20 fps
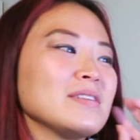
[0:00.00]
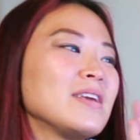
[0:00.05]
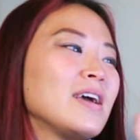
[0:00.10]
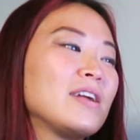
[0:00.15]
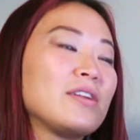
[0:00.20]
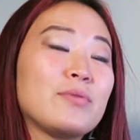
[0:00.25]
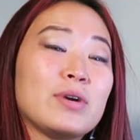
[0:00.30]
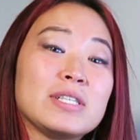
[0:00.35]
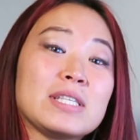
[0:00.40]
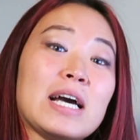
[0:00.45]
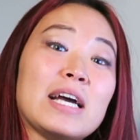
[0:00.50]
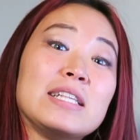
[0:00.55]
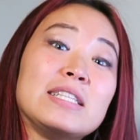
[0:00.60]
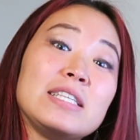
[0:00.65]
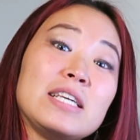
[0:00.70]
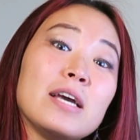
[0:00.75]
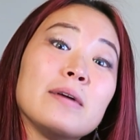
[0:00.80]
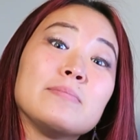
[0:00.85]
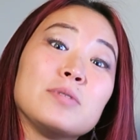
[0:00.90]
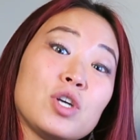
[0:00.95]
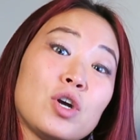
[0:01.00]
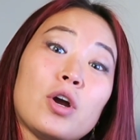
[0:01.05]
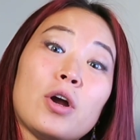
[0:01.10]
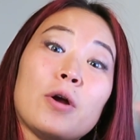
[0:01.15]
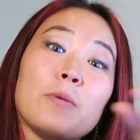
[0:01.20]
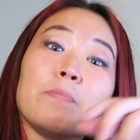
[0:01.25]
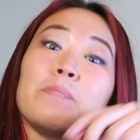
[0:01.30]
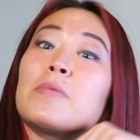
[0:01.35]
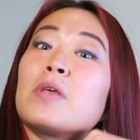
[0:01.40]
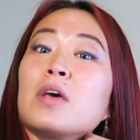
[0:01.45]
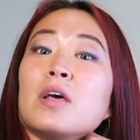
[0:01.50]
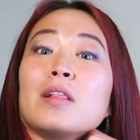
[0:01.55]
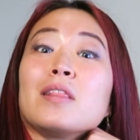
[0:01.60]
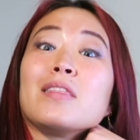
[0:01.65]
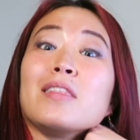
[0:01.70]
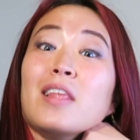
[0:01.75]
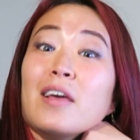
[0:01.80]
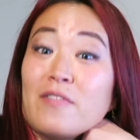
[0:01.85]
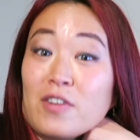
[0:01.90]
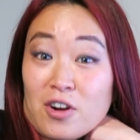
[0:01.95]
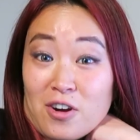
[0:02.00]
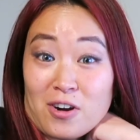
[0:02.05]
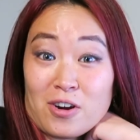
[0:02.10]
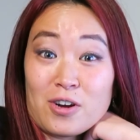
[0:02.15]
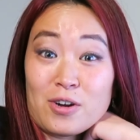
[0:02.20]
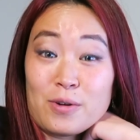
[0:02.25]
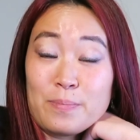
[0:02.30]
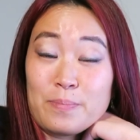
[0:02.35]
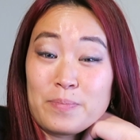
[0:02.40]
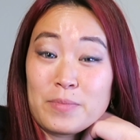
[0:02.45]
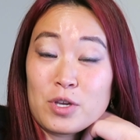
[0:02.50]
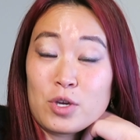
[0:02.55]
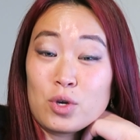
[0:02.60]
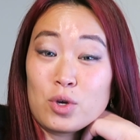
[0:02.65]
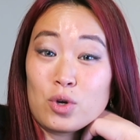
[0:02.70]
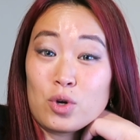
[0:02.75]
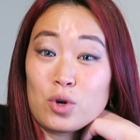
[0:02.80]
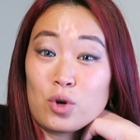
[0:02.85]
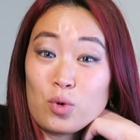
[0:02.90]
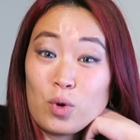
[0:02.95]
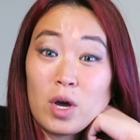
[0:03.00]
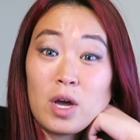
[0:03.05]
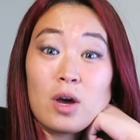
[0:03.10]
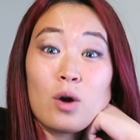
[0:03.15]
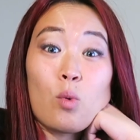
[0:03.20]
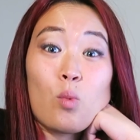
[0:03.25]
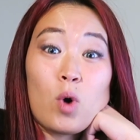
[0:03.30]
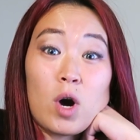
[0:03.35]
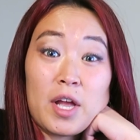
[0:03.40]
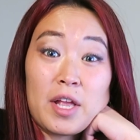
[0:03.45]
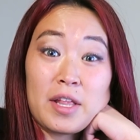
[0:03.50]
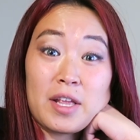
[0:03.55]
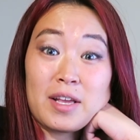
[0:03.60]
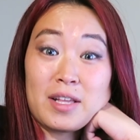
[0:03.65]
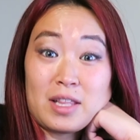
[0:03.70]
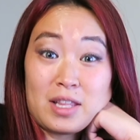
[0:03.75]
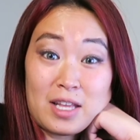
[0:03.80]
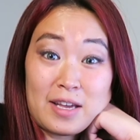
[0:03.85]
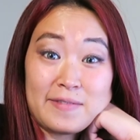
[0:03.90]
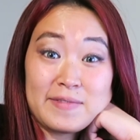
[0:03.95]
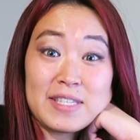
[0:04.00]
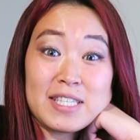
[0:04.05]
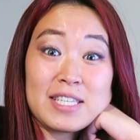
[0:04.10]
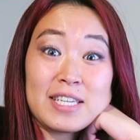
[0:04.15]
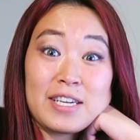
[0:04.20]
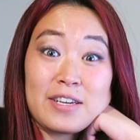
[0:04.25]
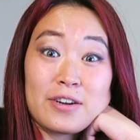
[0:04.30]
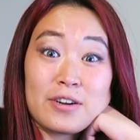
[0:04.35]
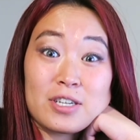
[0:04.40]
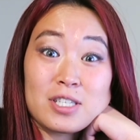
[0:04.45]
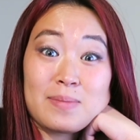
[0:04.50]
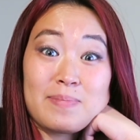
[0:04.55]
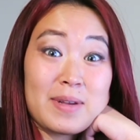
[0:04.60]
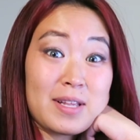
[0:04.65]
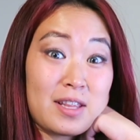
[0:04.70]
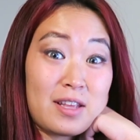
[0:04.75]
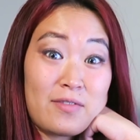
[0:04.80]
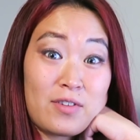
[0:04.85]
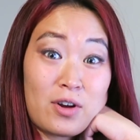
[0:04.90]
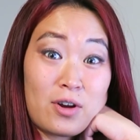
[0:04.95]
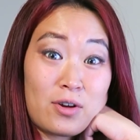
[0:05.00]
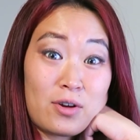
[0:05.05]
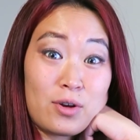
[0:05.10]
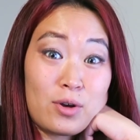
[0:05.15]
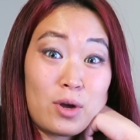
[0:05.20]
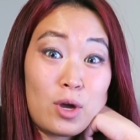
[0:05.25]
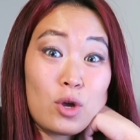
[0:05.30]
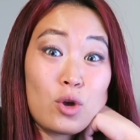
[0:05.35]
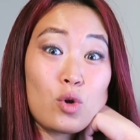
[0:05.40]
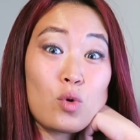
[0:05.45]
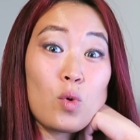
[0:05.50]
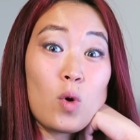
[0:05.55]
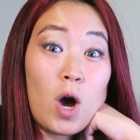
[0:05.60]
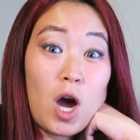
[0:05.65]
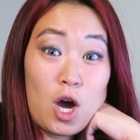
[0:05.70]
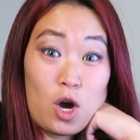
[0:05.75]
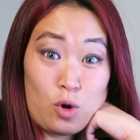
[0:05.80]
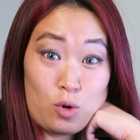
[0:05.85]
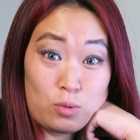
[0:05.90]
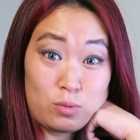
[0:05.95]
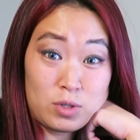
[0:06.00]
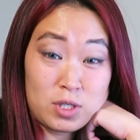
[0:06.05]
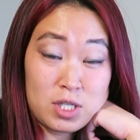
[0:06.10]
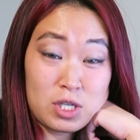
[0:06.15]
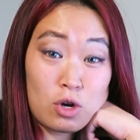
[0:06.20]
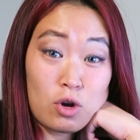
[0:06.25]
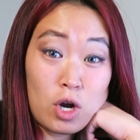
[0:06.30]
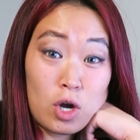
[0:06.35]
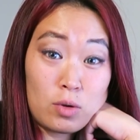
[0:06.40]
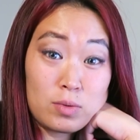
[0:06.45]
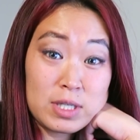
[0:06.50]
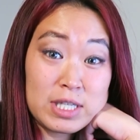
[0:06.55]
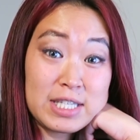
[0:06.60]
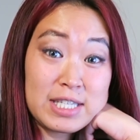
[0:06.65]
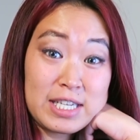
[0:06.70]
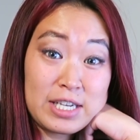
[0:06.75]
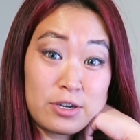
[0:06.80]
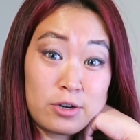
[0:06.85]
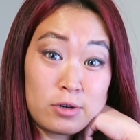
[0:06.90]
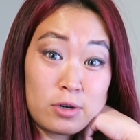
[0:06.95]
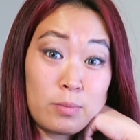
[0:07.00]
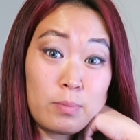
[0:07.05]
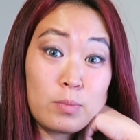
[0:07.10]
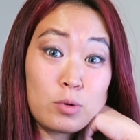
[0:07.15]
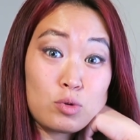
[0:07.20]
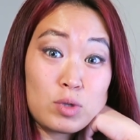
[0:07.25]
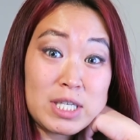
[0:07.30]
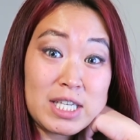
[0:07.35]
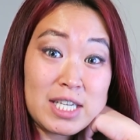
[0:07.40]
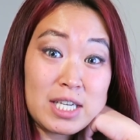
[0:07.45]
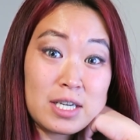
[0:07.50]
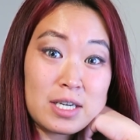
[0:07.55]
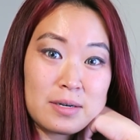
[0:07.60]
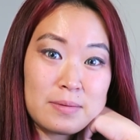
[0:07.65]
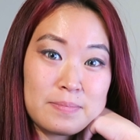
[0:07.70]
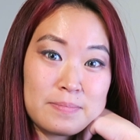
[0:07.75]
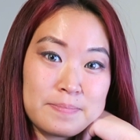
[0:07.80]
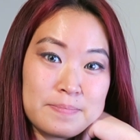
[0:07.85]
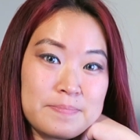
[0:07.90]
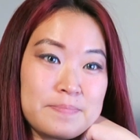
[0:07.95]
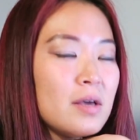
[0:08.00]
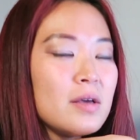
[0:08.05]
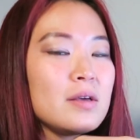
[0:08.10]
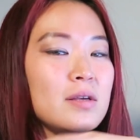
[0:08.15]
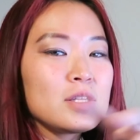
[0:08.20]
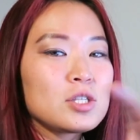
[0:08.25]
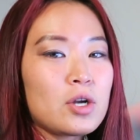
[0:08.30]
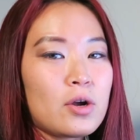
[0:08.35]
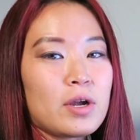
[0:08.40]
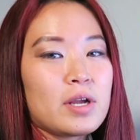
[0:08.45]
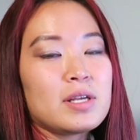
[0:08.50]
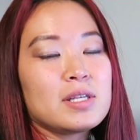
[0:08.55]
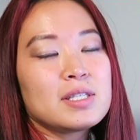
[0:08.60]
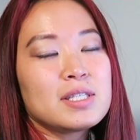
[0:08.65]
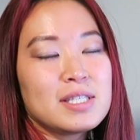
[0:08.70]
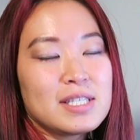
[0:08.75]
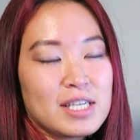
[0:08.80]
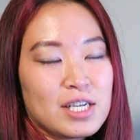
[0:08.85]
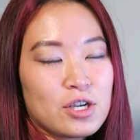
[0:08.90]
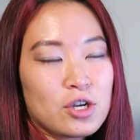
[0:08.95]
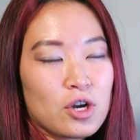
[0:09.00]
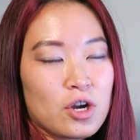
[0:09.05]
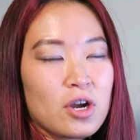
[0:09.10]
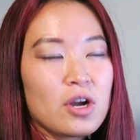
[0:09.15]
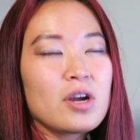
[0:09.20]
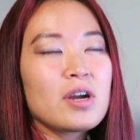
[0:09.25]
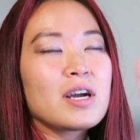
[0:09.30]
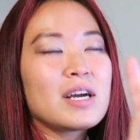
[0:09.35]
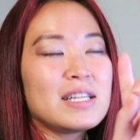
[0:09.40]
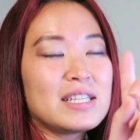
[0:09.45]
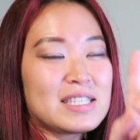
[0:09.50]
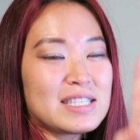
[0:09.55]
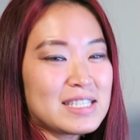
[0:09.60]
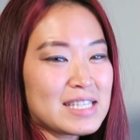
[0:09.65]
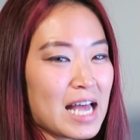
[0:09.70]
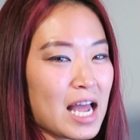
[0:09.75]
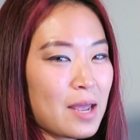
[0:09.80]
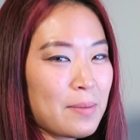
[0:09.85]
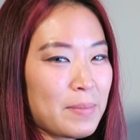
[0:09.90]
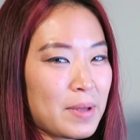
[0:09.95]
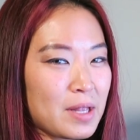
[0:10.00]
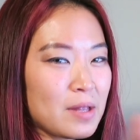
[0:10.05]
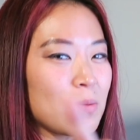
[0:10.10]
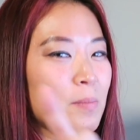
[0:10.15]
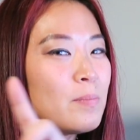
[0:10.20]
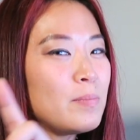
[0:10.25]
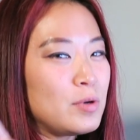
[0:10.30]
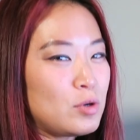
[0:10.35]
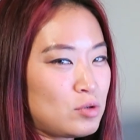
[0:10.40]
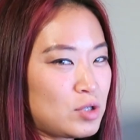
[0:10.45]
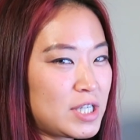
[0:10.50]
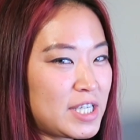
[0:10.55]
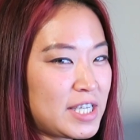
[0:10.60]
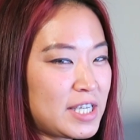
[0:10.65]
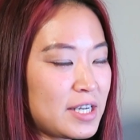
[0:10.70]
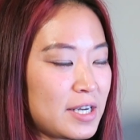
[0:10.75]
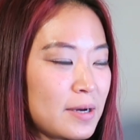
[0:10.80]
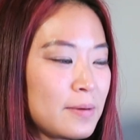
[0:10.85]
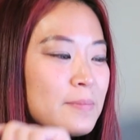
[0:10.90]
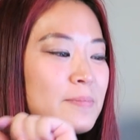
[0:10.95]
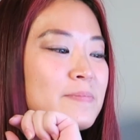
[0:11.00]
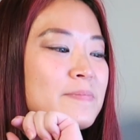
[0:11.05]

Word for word: Anyways, I DM'd her, love a girl who, one, loves sneakers, but love a girl who owns her own sneaker boutique. Sorry, sneaker consignment boutique